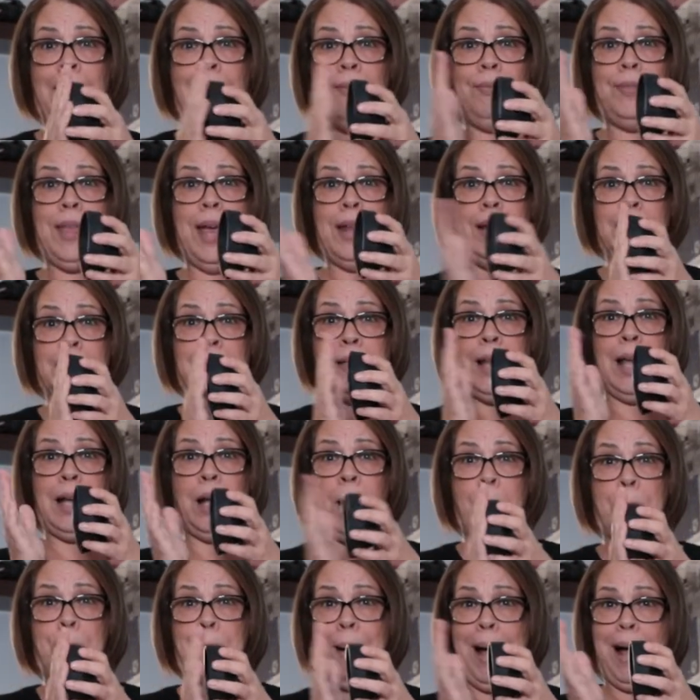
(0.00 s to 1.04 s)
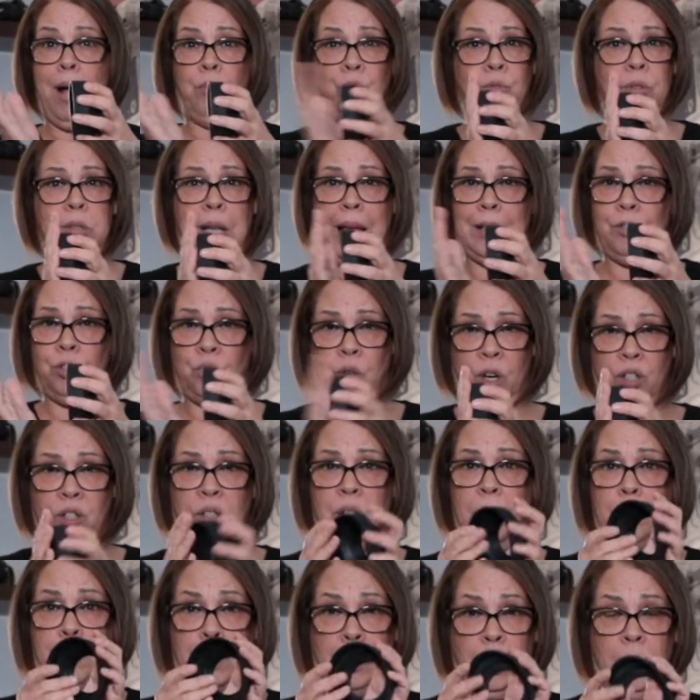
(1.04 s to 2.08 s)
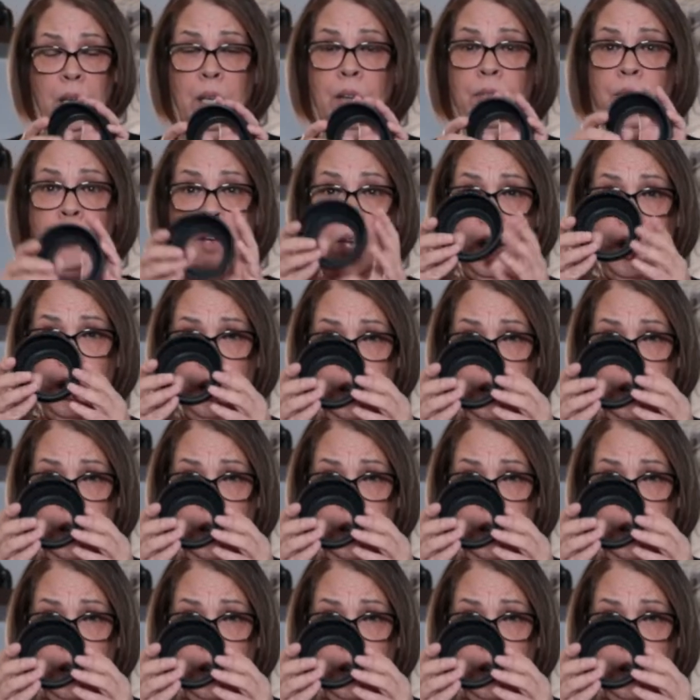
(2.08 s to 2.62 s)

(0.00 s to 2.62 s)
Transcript: And then it's like a bounce. Like, trust and believe,